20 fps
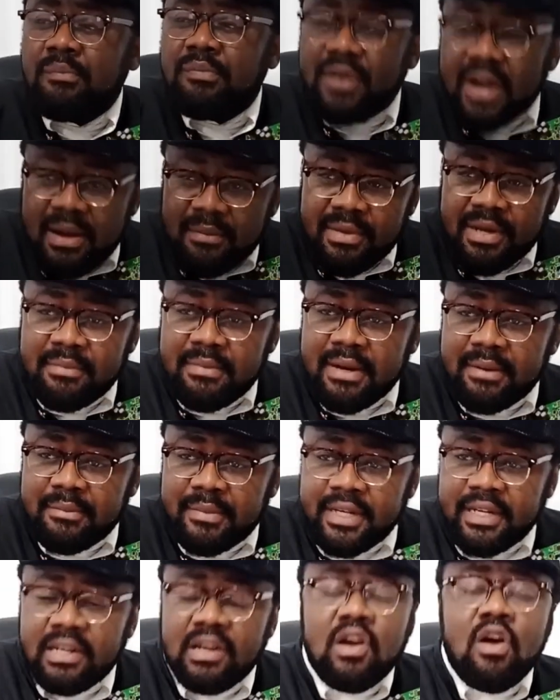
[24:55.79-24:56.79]

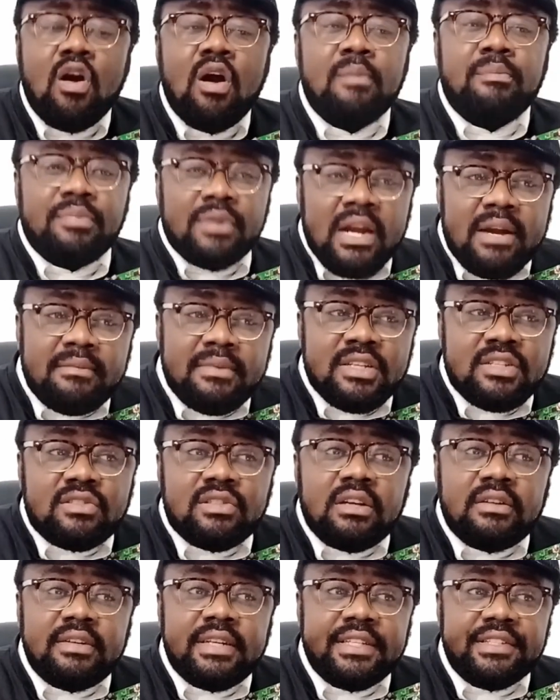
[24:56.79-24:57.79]
primary
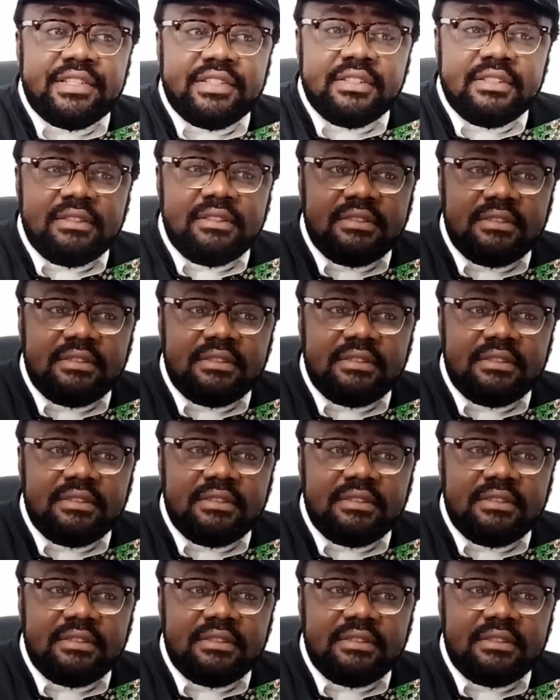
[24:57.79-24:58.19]
storage,